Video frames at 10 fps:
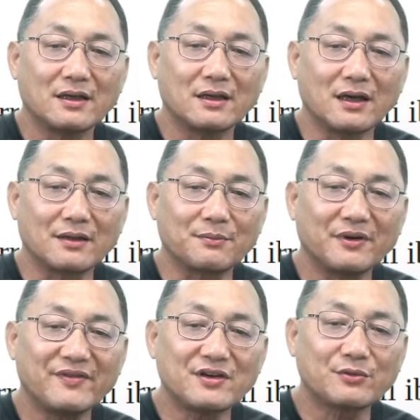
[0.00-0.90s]
The
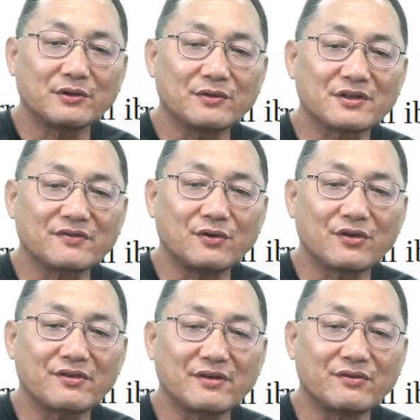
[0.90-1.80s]
previous one was
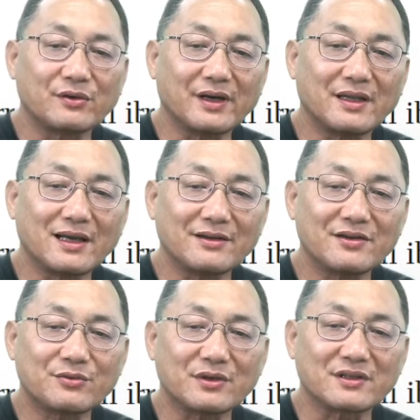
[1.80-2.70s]
4348. Now
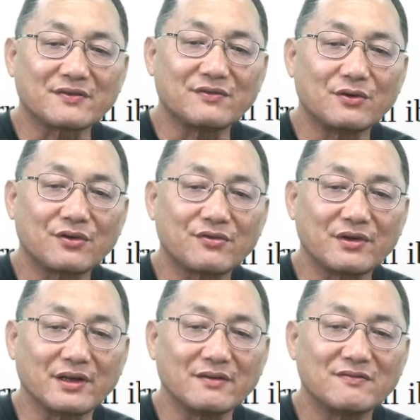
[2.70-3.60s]
this one is
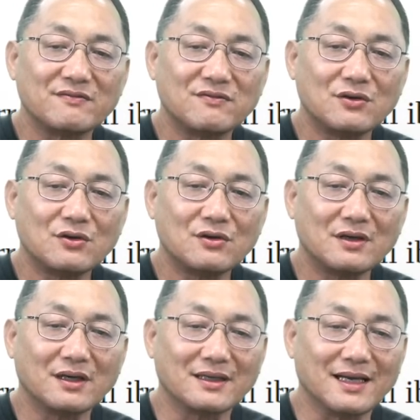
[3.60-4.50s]

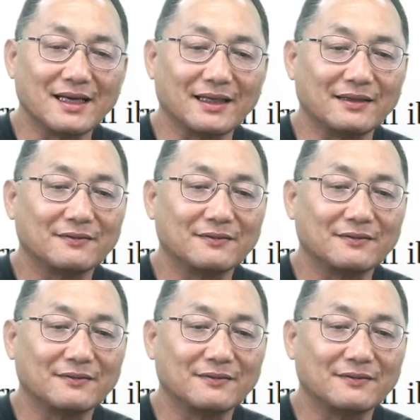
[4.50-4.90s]
4349.